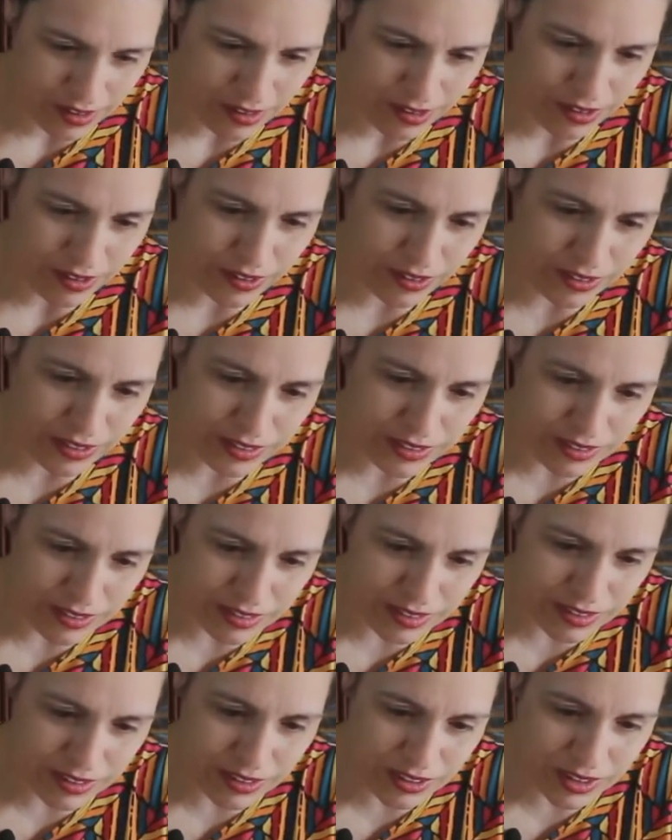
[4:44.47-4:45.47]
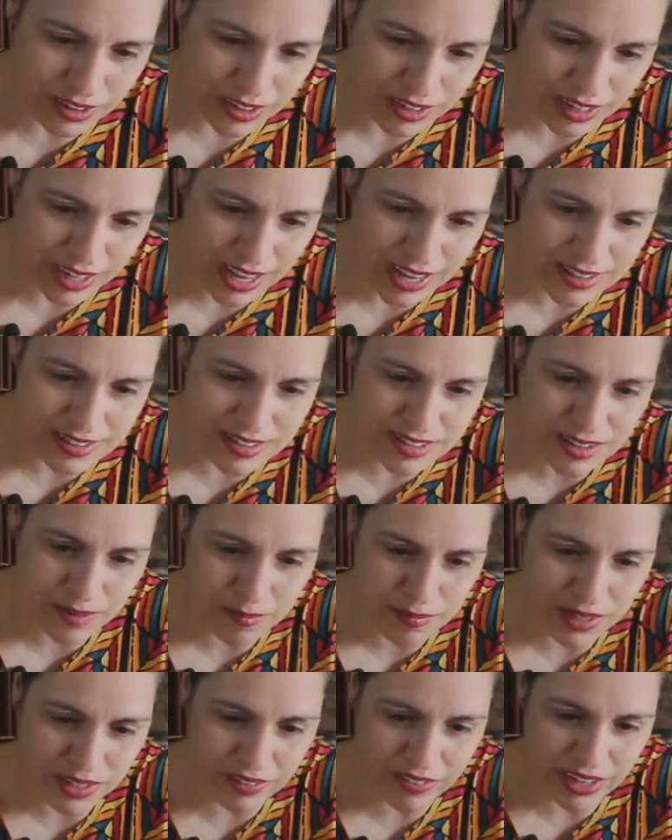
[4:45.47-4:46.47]
Oh, look, it has
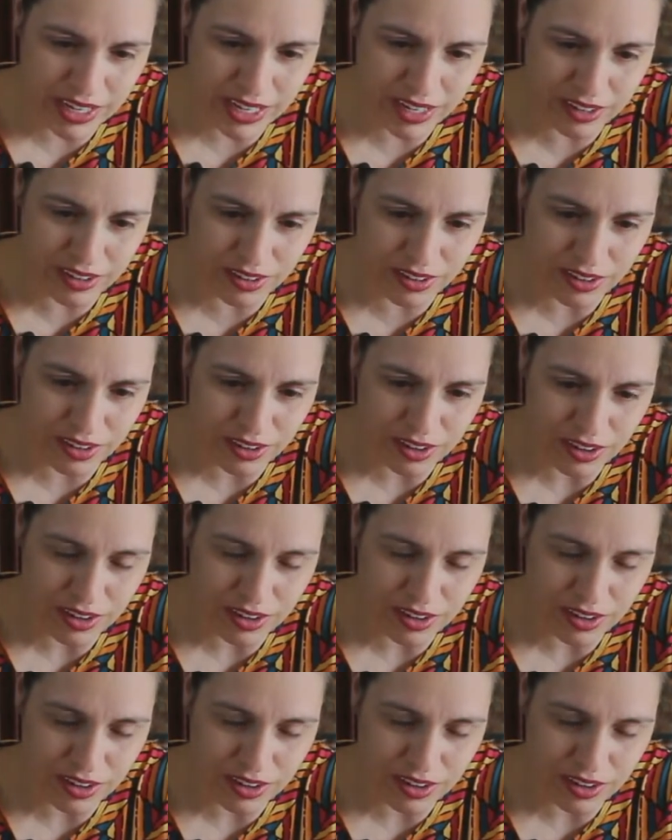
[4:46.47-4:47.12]
something right here.